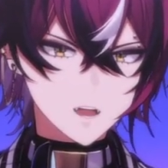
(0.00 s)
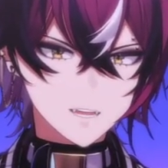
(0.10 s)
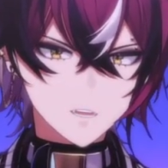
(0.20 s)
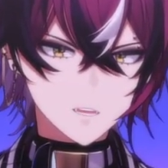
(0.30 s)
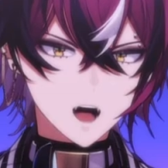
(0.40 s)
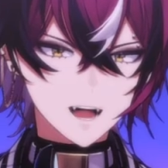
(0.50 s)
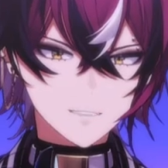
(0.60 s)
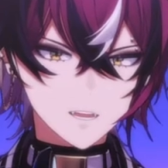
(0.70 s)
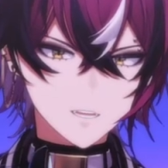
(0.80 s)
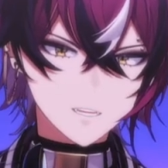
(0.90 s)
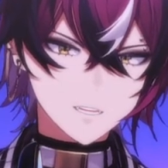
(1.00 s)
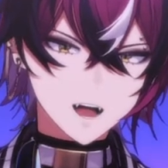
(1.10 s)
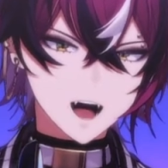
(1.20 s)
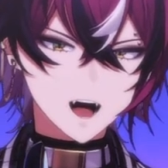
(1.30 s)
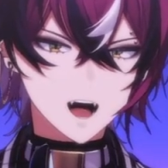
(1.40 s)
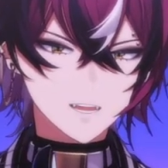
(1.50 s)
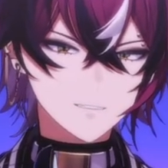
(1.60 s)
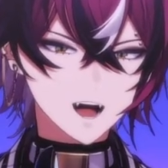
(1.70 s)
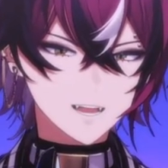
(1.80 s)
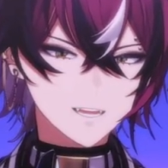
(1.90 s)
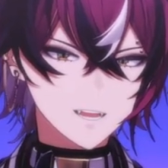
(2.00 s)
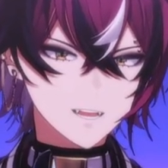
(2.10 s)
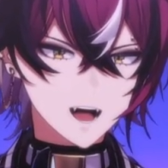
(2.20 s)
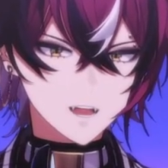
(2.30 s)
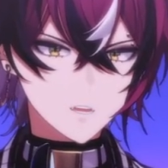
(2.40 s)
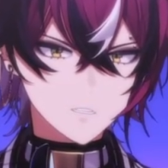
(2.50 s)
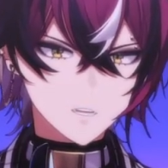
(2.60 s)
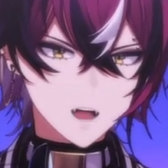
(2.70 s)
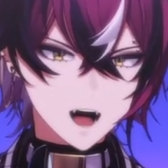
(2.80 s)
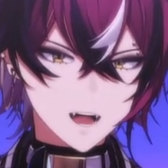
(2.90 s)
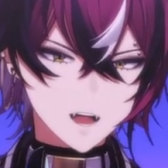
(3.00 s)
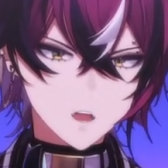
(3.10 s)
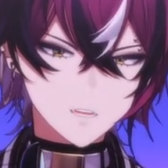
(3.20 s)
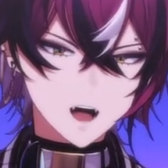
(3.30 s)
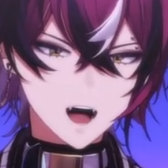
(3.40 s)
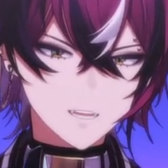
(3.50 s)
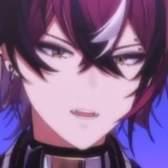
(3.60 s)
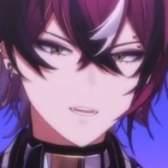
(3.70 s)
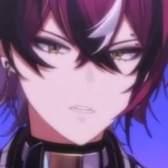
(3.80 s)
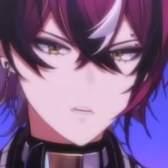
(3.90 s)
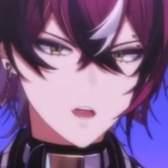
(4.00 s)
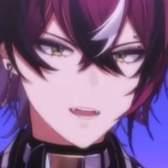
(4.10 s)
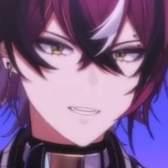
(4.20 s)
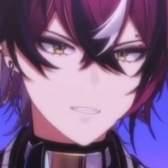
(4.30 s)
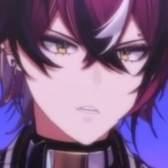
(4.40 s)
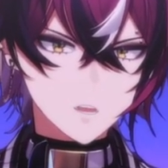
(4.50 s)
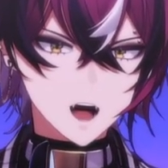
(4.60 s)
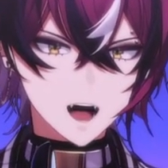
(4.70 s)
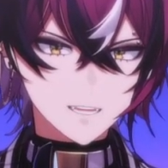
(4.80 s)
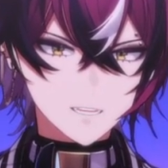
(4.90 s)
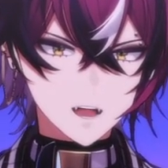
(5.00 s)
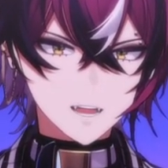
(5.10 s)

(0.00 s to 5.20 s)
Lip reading: ambitions. Happy Valentine's Day, Doppio. Dia reminded me of Yukine from Norigami a little bit.